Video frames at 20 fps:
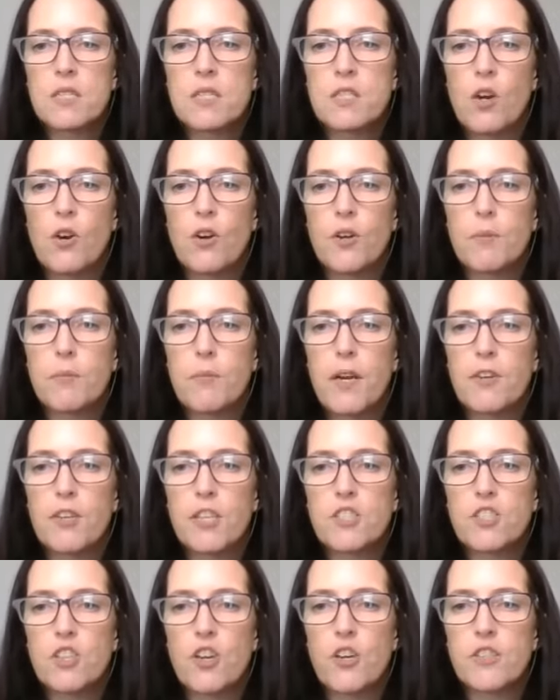So yeah,
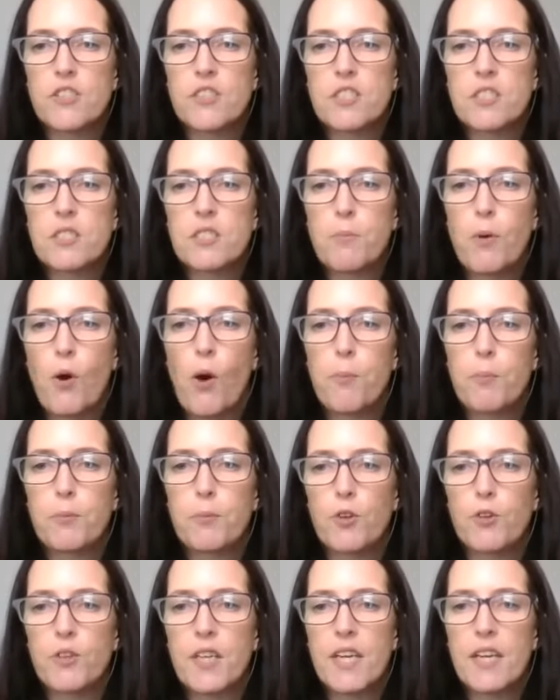Mary Jo's just popped
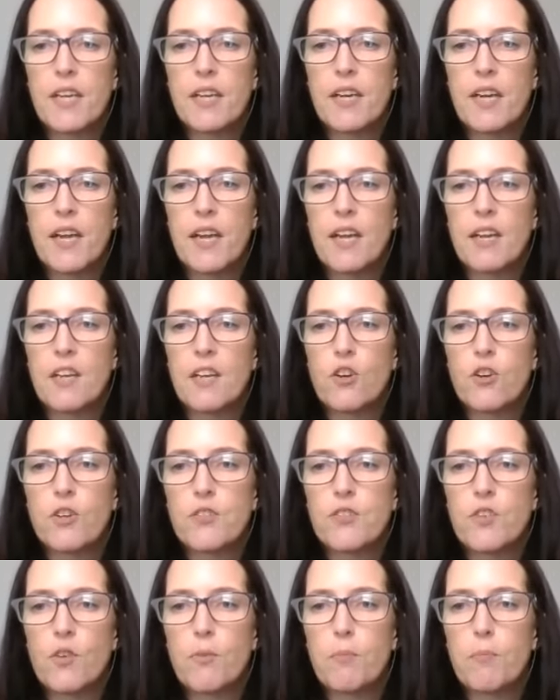on here. It
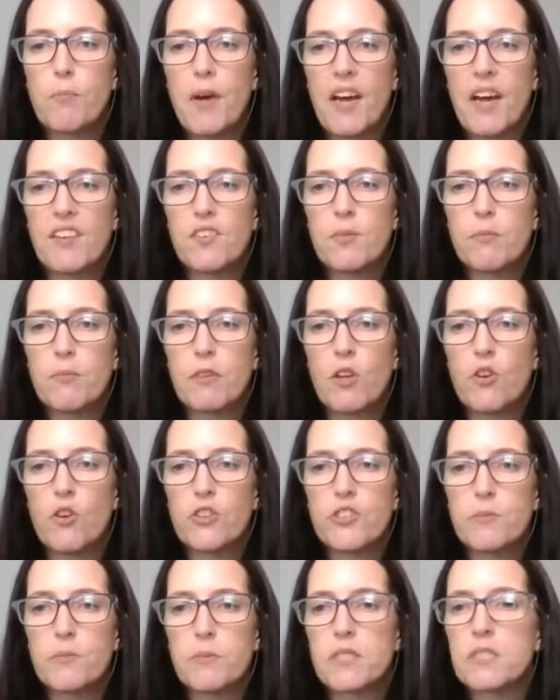goes on BAS
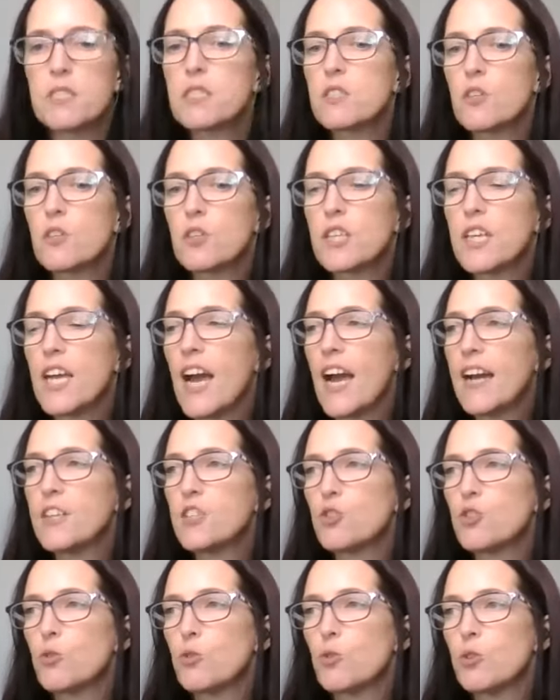lodgements, so
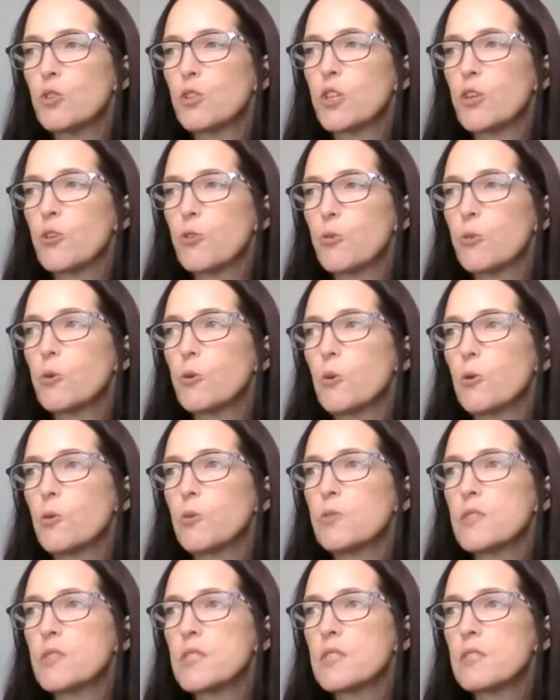cash or
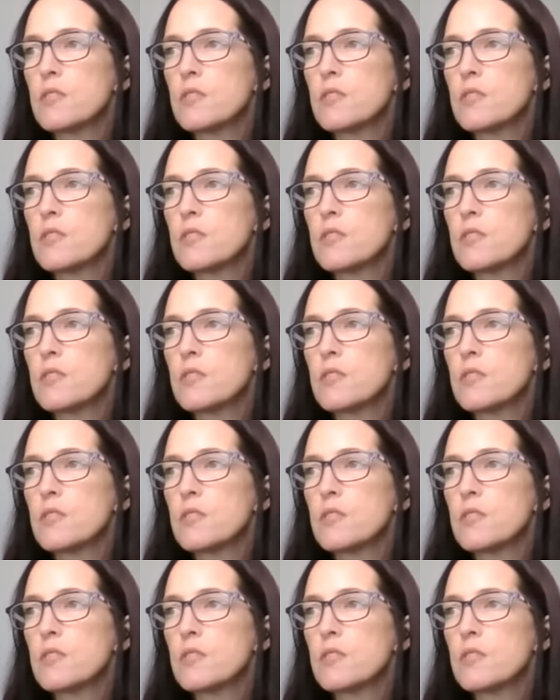accruals.